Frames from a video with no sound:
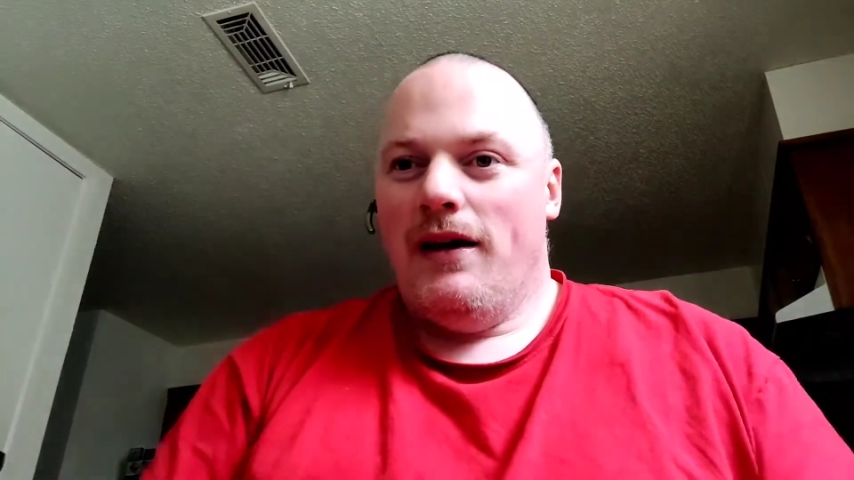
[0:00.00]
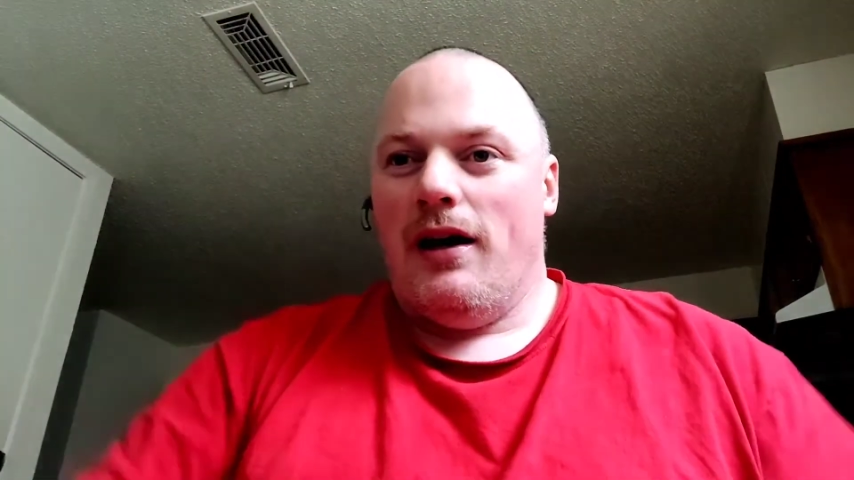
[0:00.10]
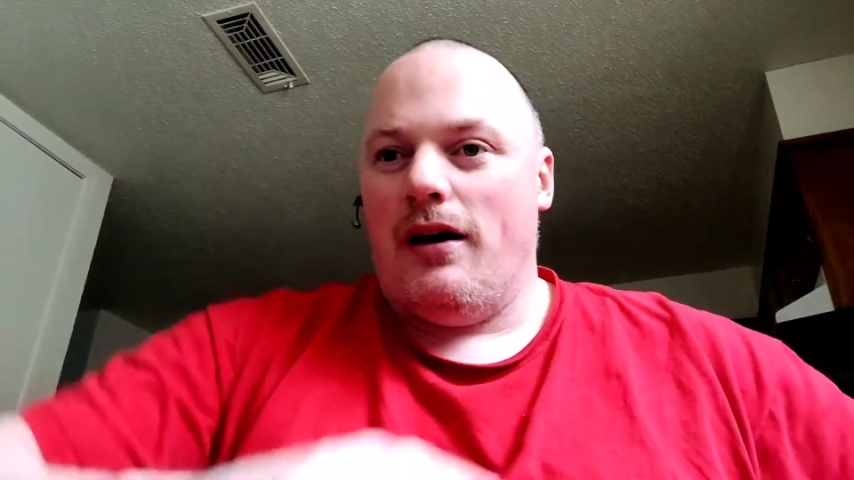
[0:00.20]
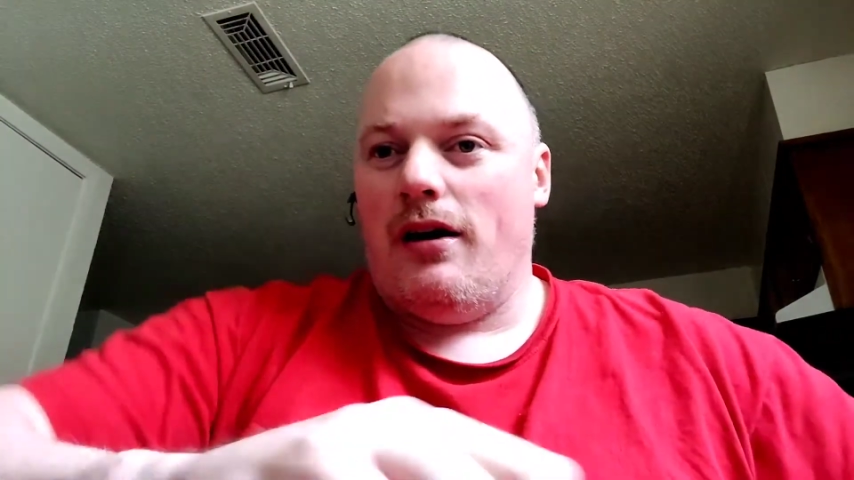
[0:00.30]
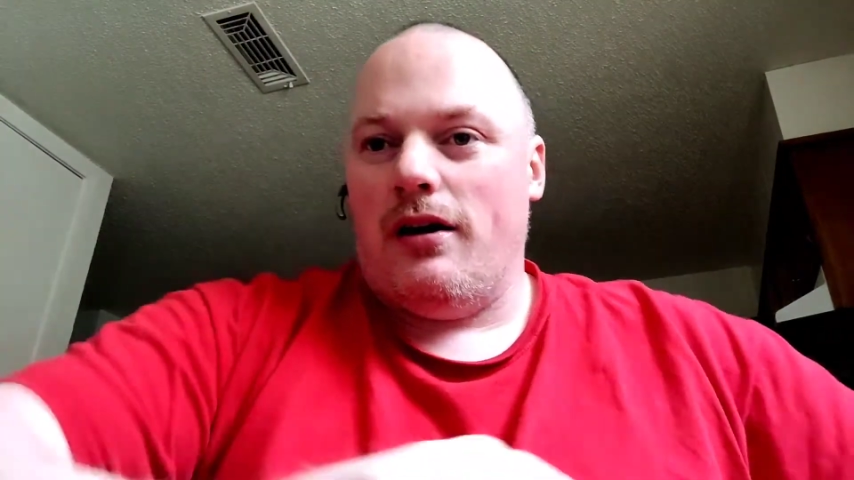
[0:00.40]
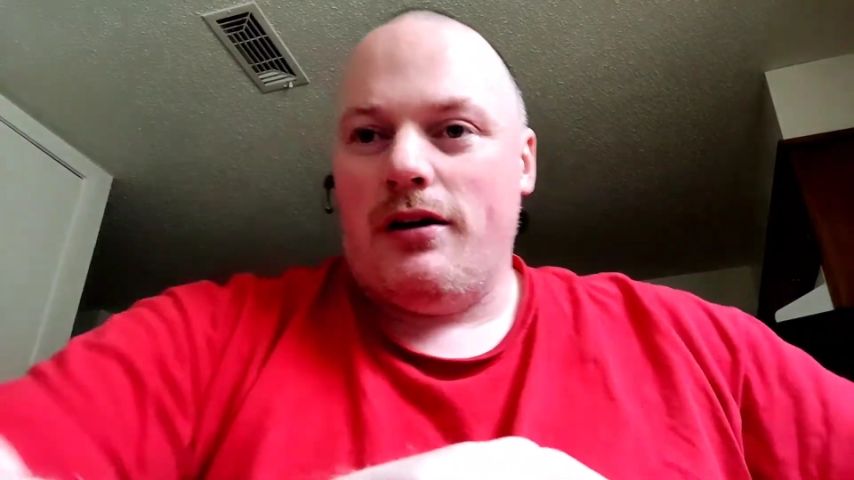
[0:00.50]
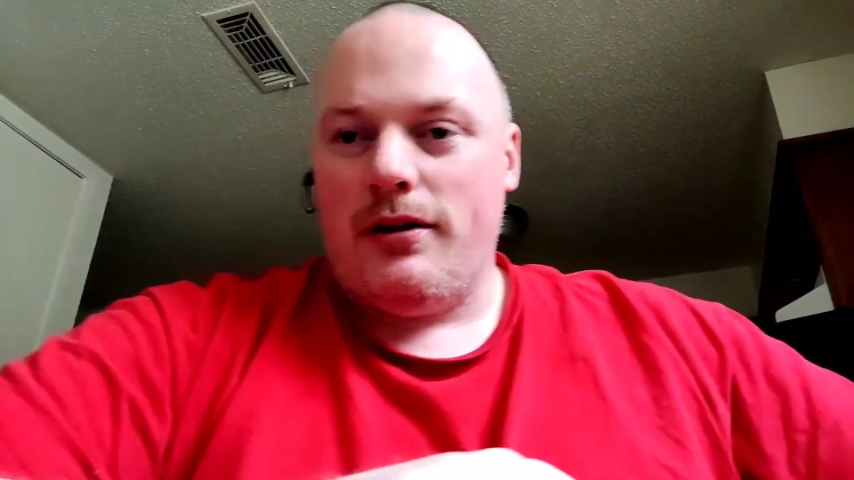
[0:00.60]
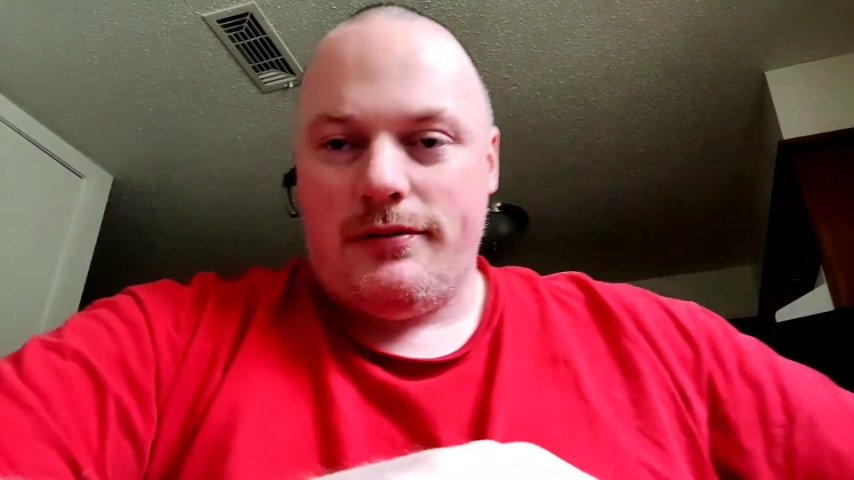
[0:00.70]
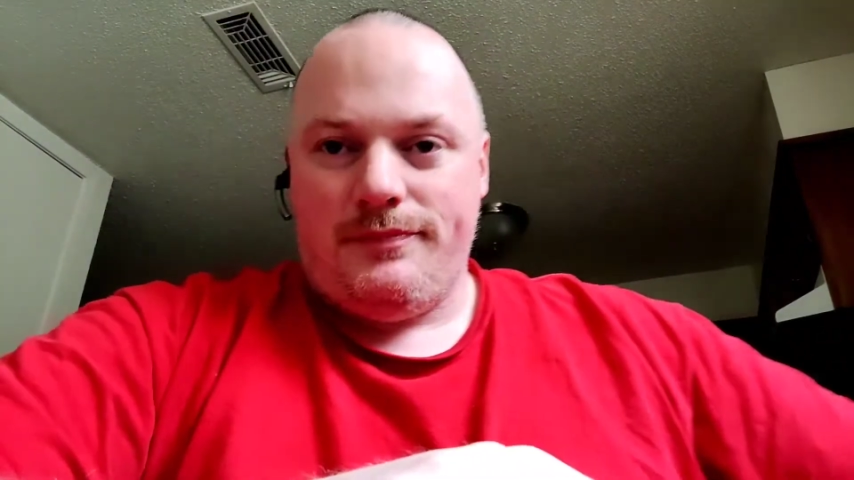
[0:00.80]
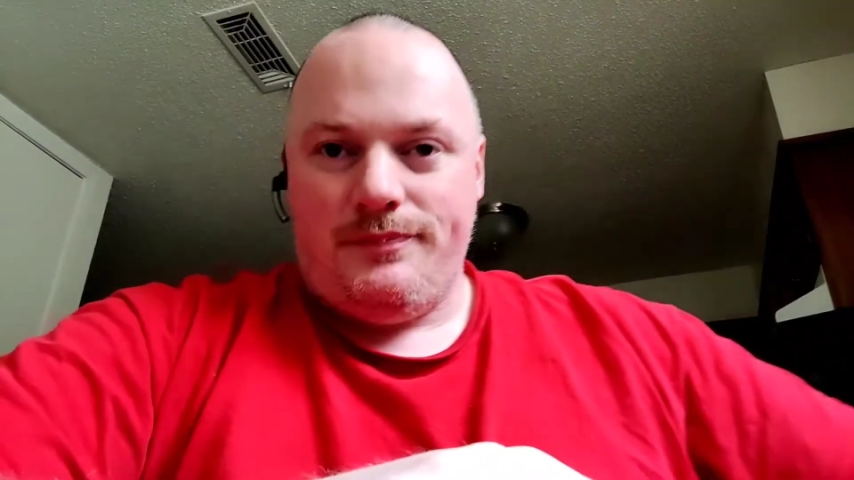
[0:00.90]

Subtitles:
But